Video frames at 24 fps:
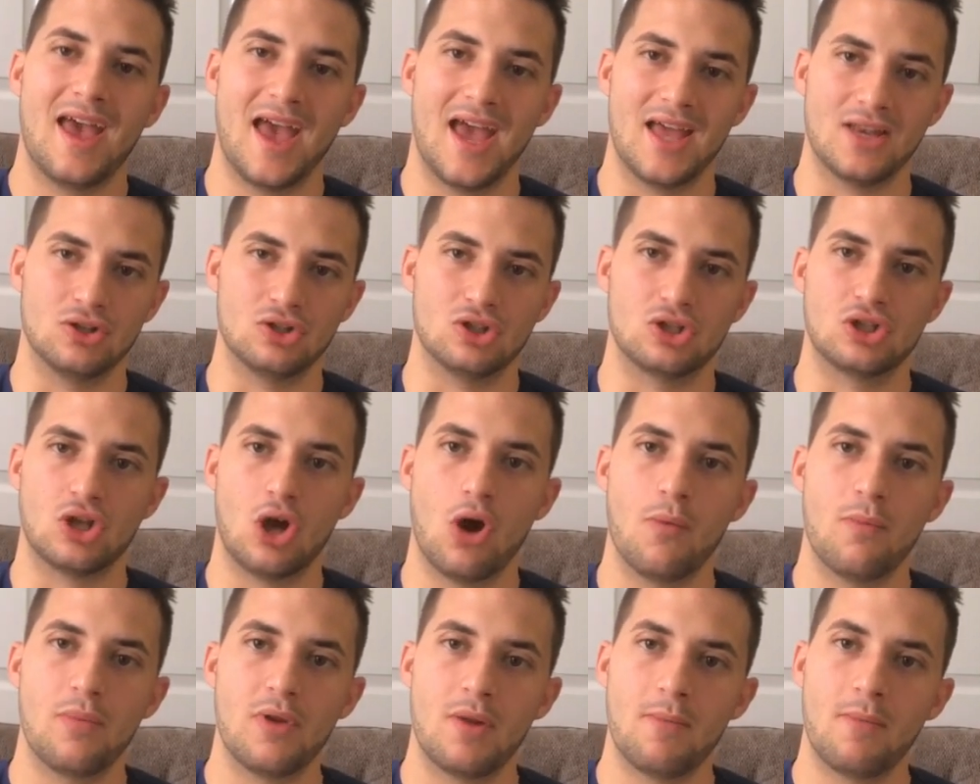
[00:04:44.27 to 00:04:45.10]
and you just
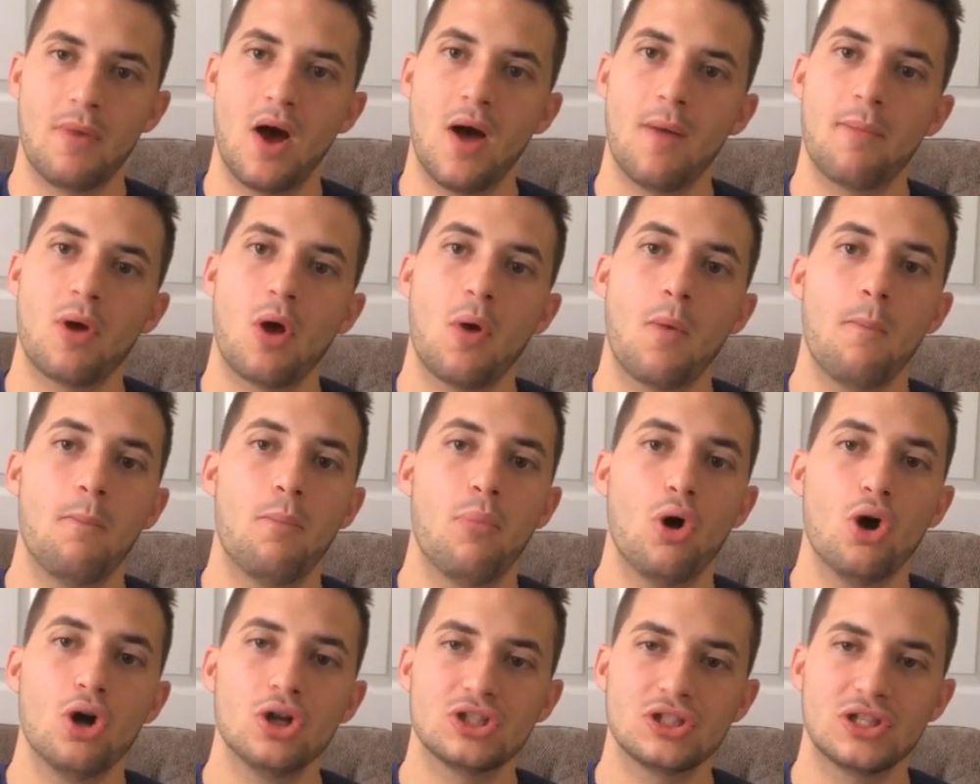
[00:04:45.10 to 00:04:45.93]
open them up,
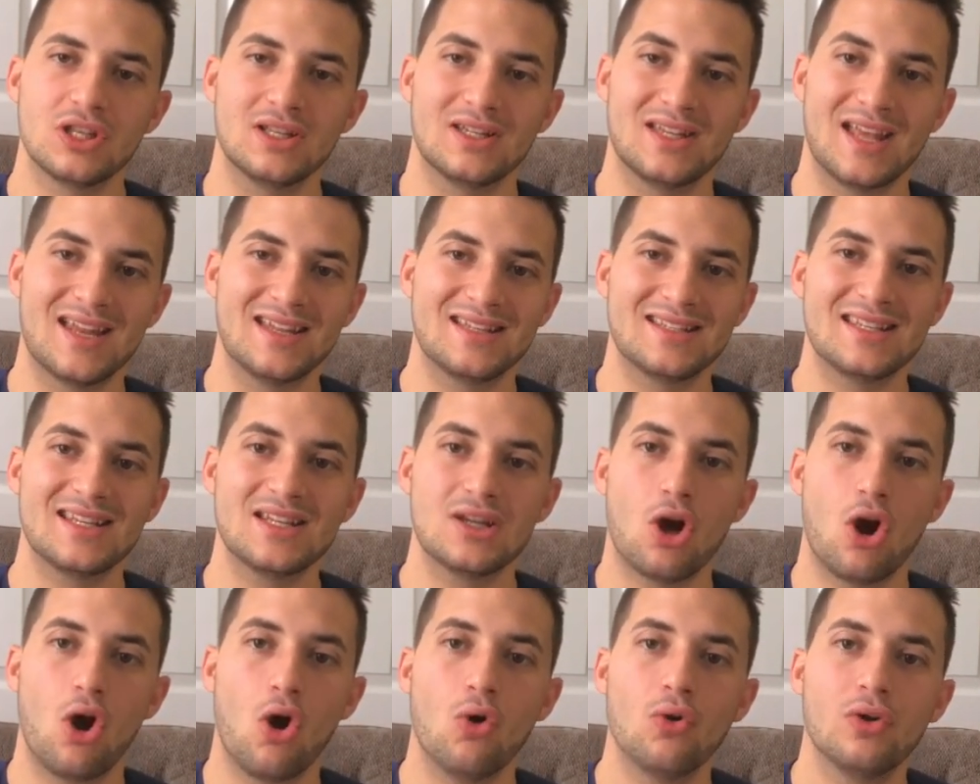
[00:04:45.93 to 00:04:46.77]
push the
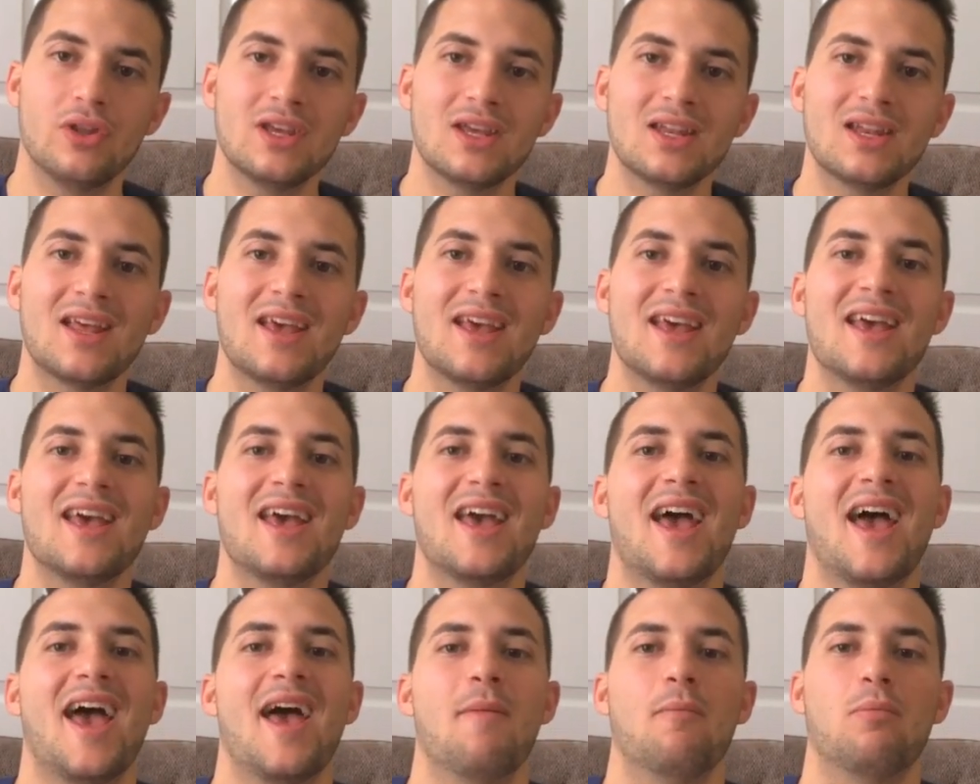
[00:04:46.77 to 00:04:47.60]
adenosine, hold it,
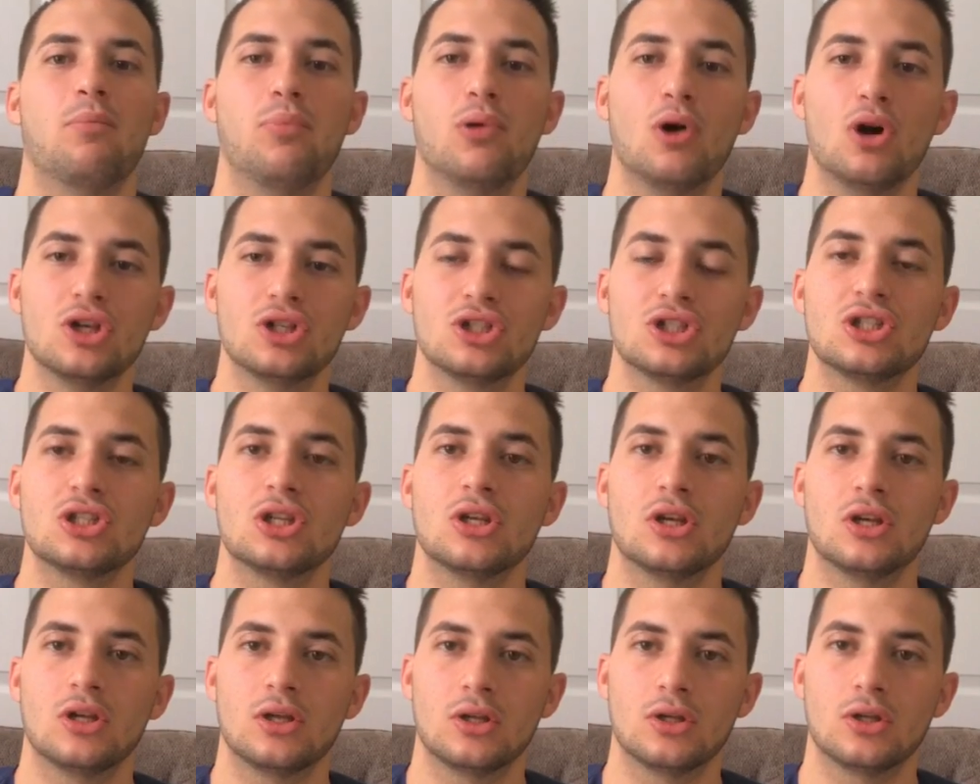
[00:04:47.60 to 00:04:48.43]
and push
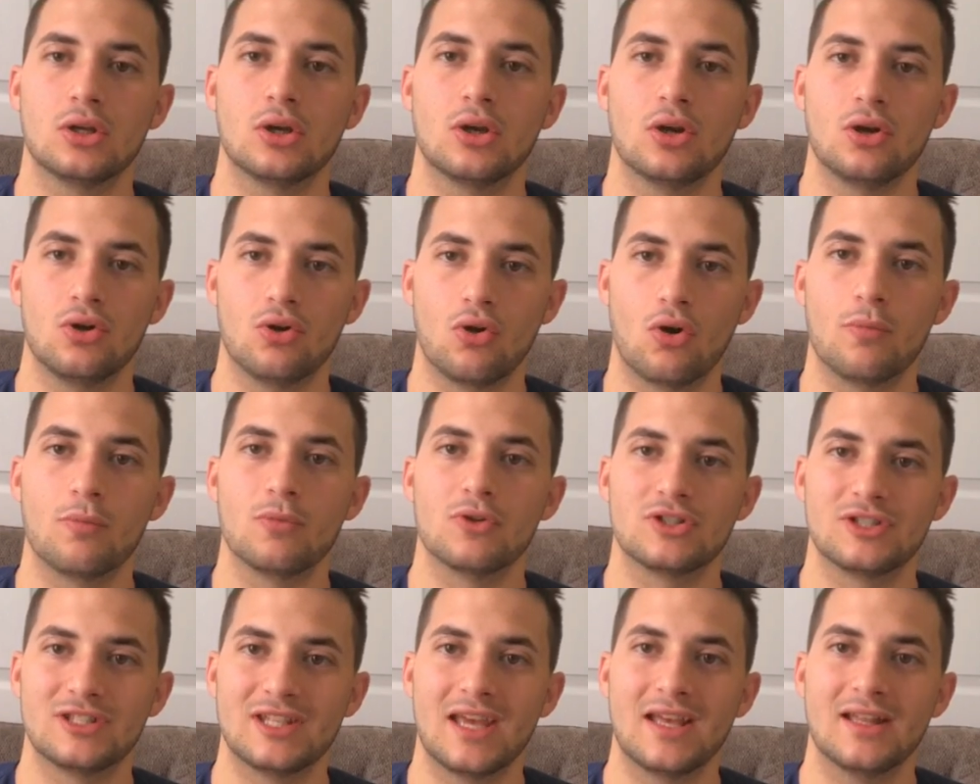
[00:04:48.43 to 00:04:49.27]
your
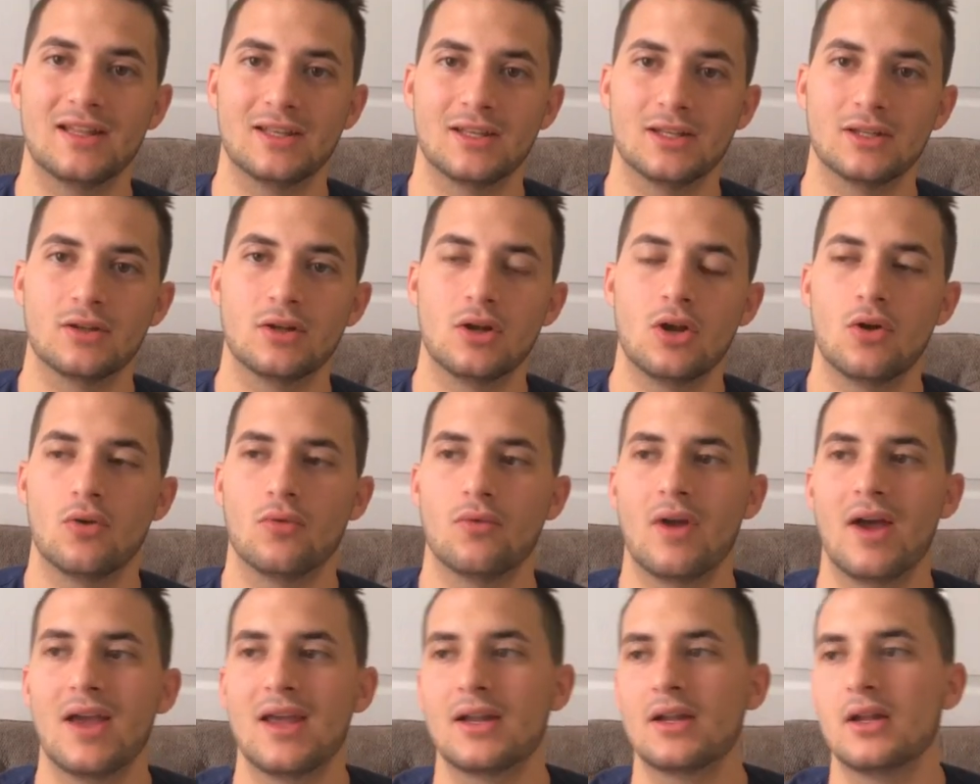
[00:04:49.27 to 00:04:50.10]
normal saline,
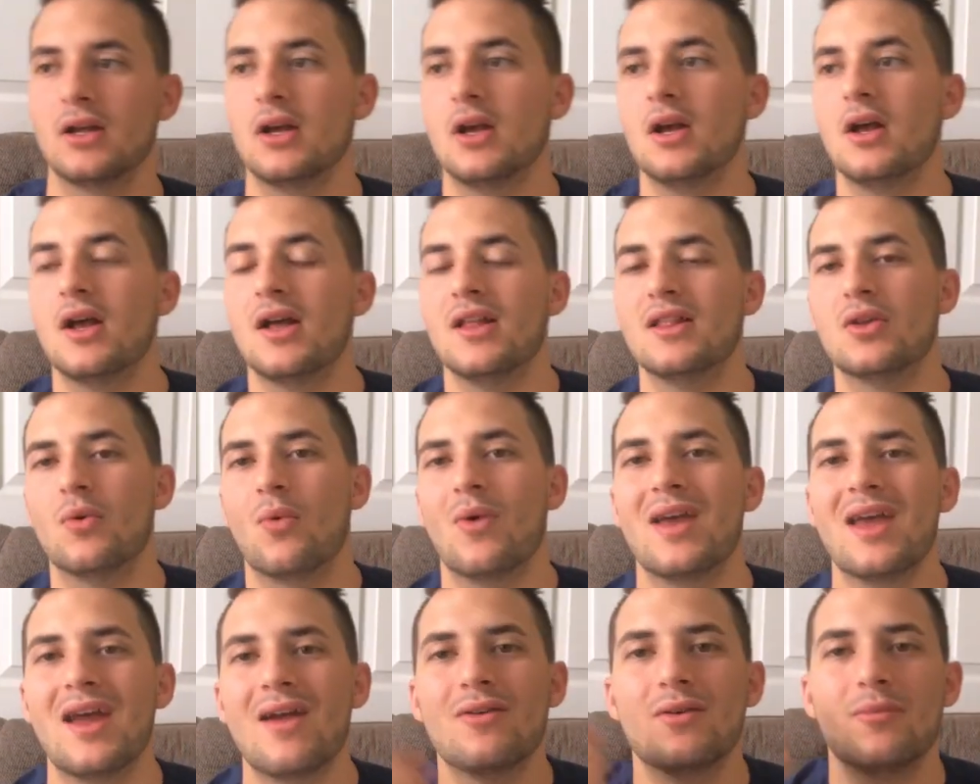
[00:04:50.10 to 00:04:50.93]
right? The
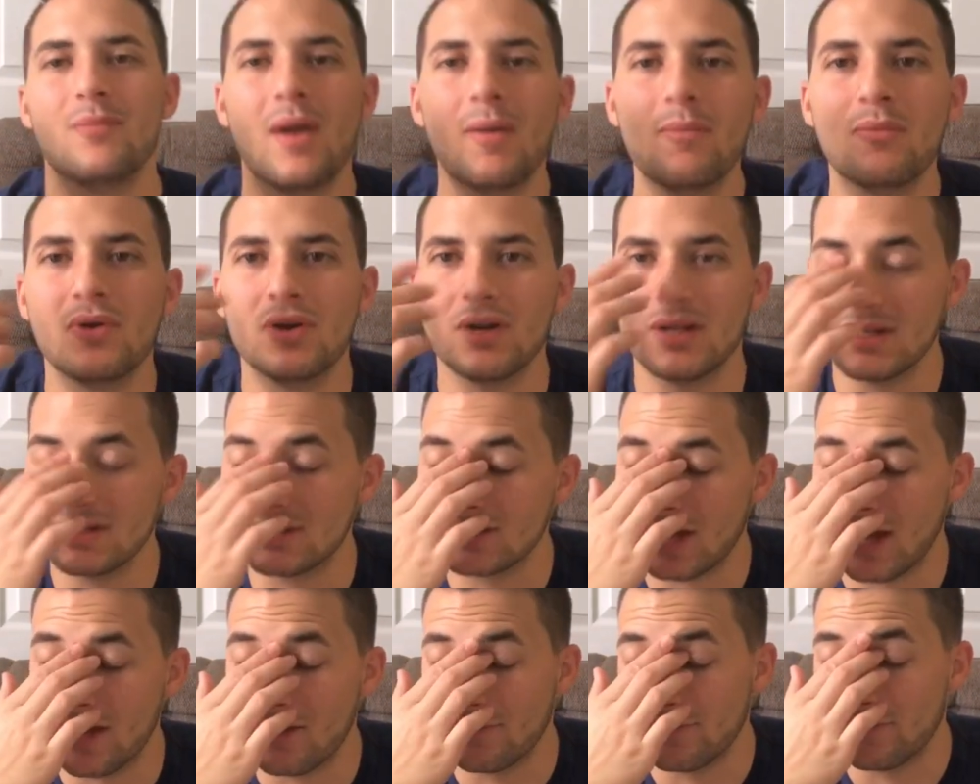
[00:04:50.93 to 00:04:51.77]
way I remember it
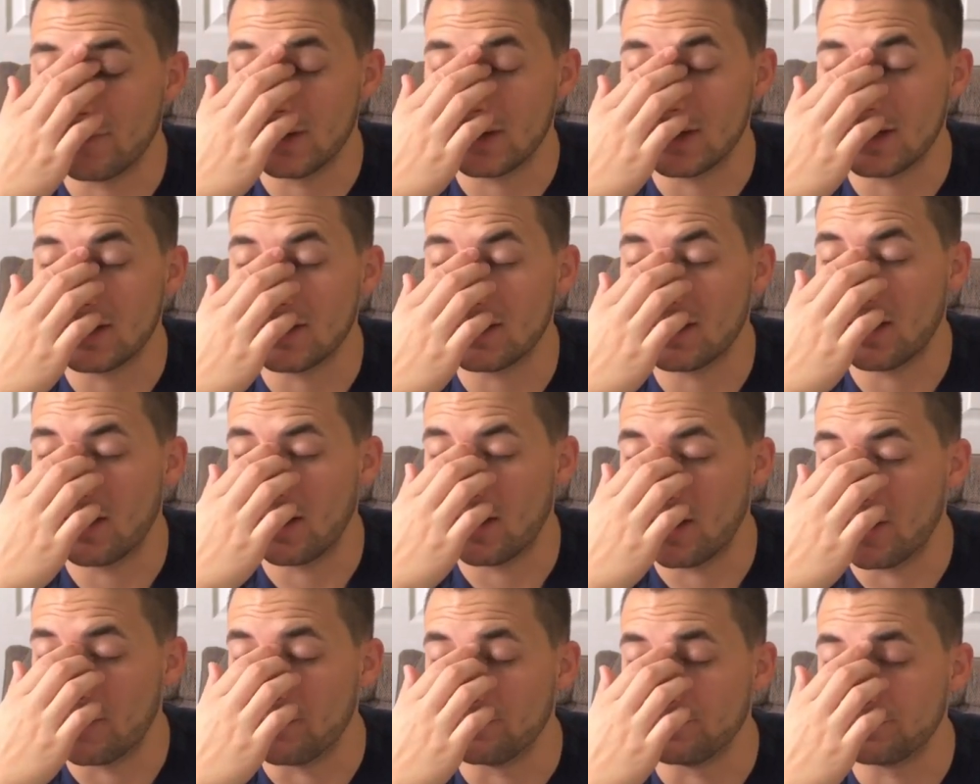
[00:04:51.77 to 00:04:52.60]
is kind of funny
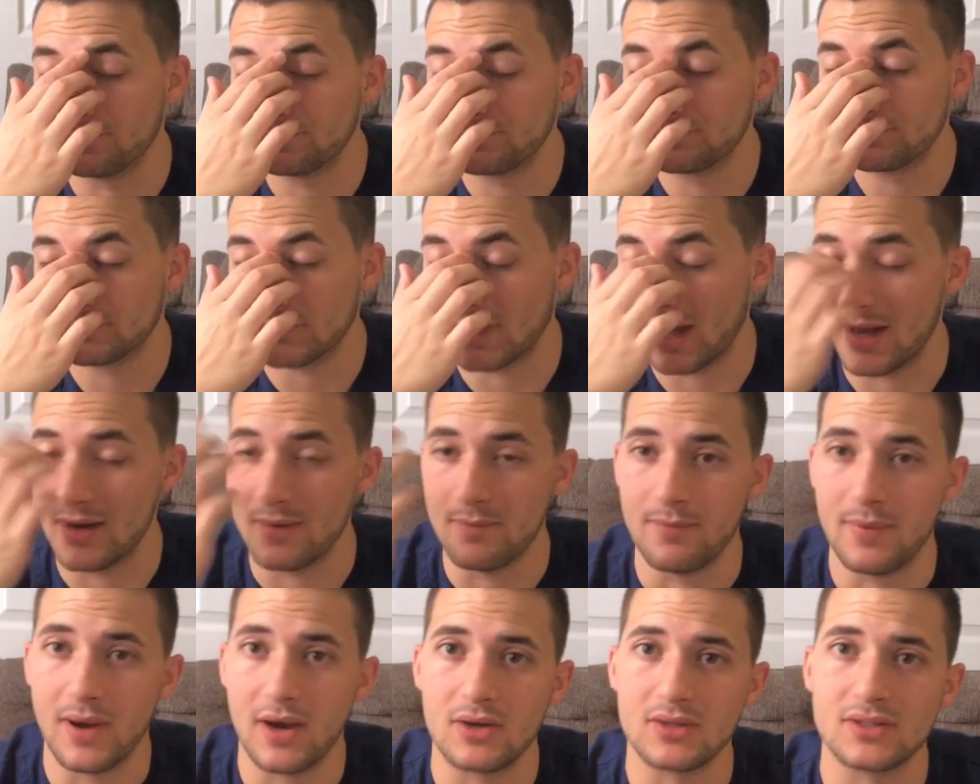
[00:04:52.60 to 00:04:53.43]
and
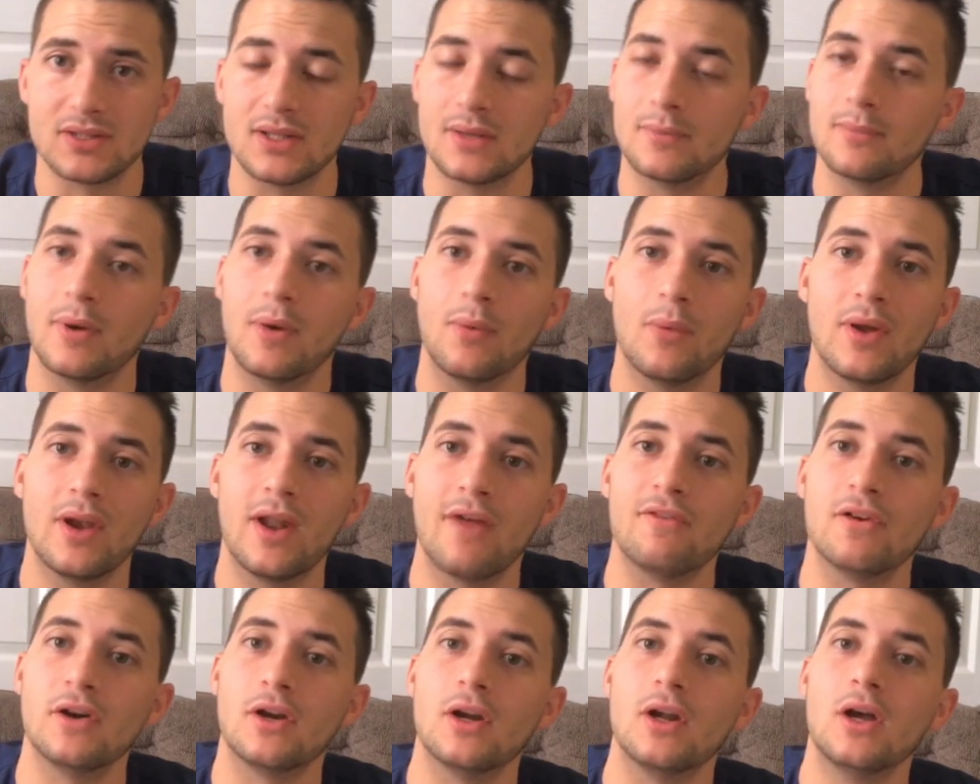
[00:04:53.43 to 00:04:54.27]
embarrassing, but
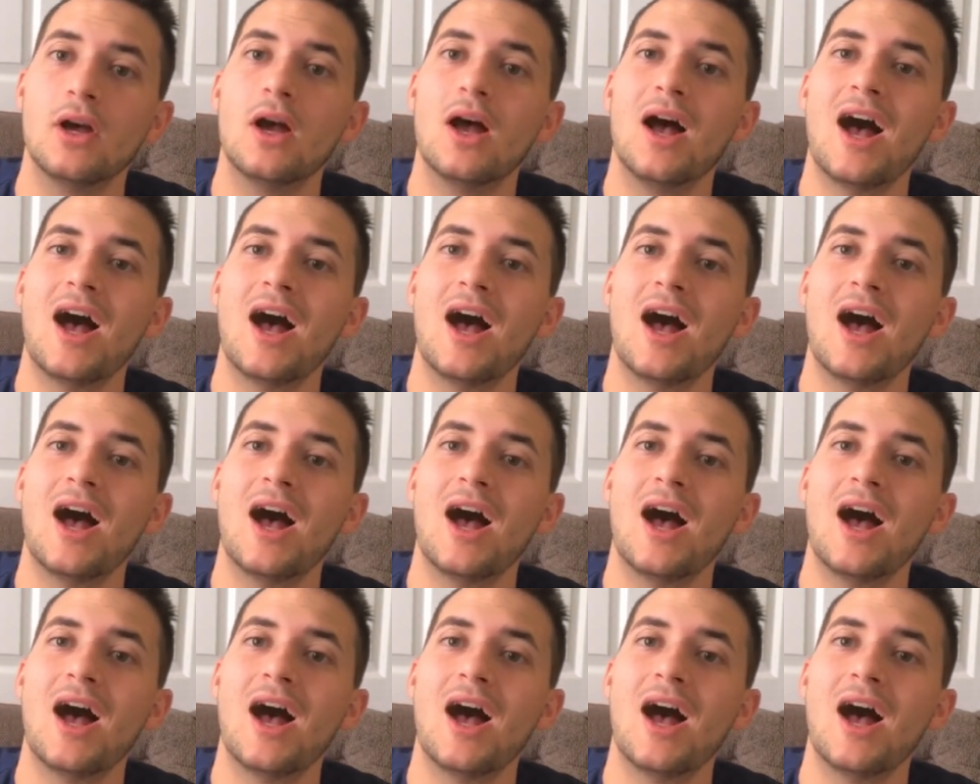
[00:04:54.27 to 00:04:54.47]
whatever.